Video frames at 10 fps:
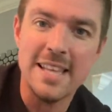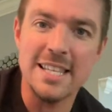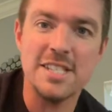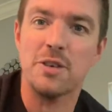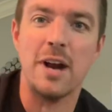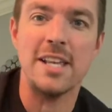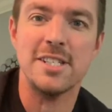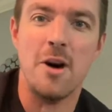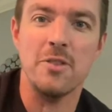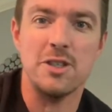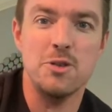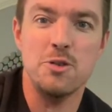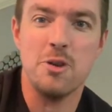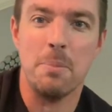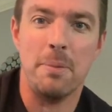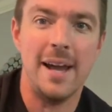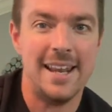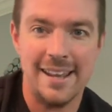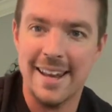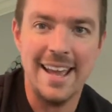This is a great song that as soon as you start playing
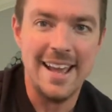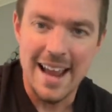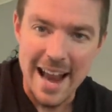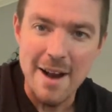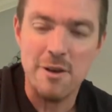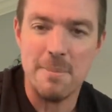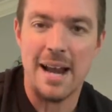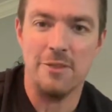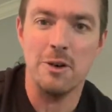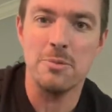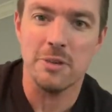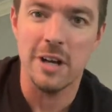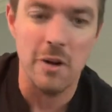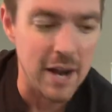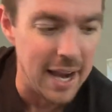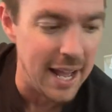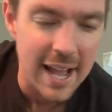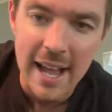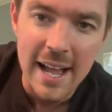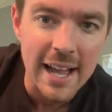it, everybody in the room is going to know, right?
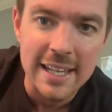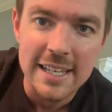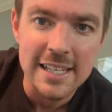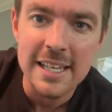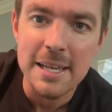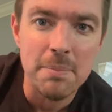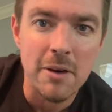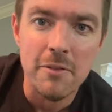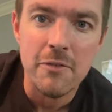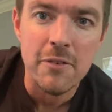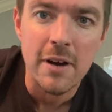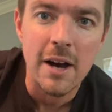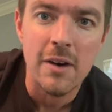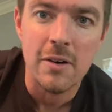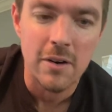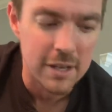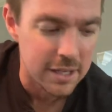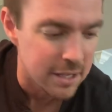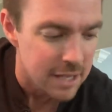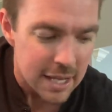I keep on
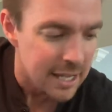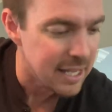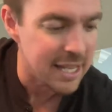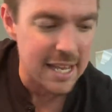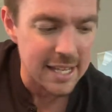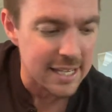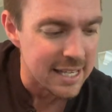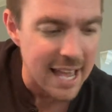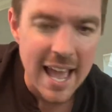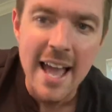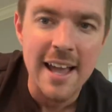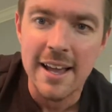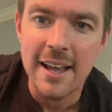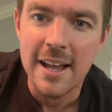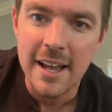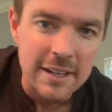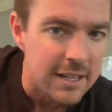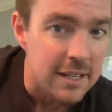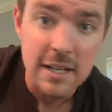falling in and out.